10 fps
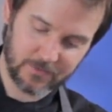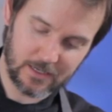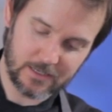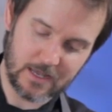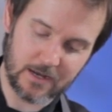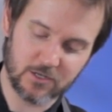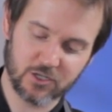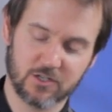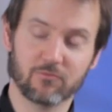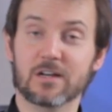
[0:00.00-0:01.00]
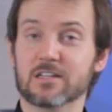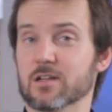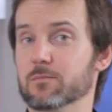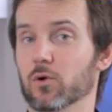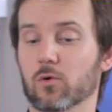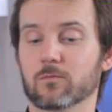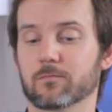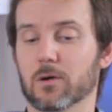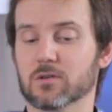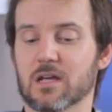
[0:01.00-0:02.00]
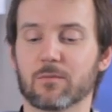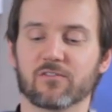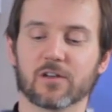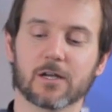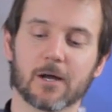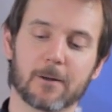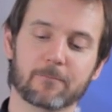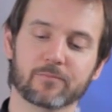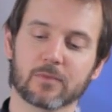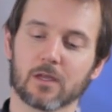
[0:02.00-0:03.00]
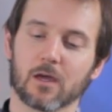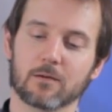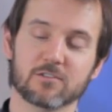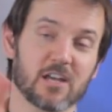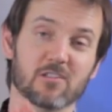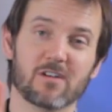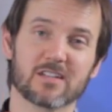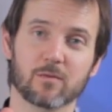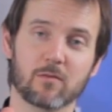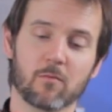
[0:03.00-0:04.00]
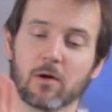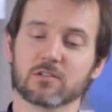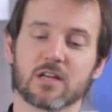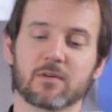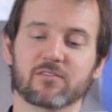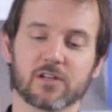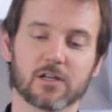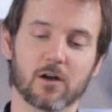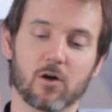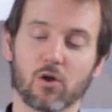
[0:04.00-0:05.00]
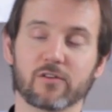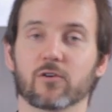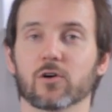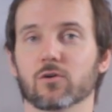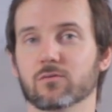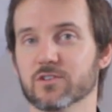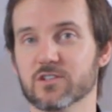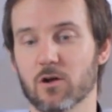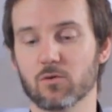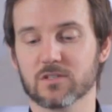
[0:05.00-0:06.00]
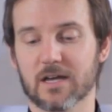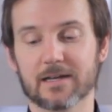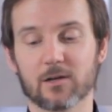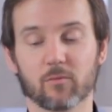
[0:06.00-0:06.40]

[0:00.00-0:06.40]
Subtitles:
And then just a really simple balsamic vinegar, check the recipe, but balsamic vinegar, olive oil, salt and a little